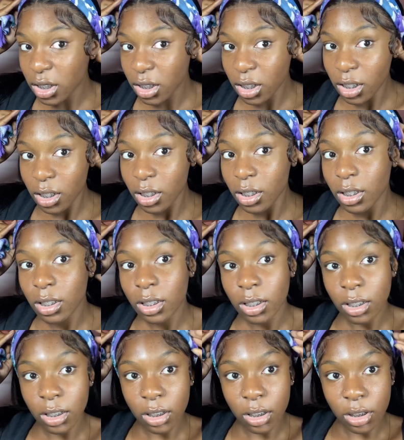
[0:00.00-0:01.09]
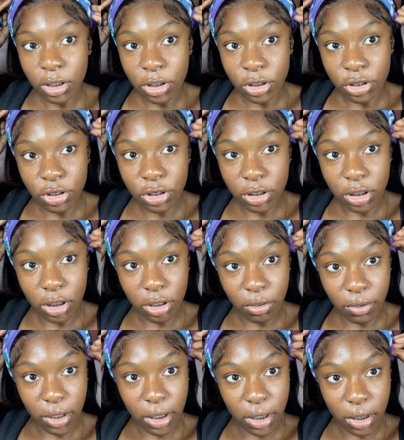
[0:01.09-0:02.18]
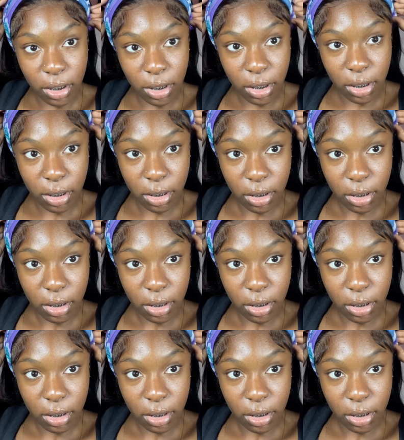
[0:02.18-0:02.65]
there, stick it right in there.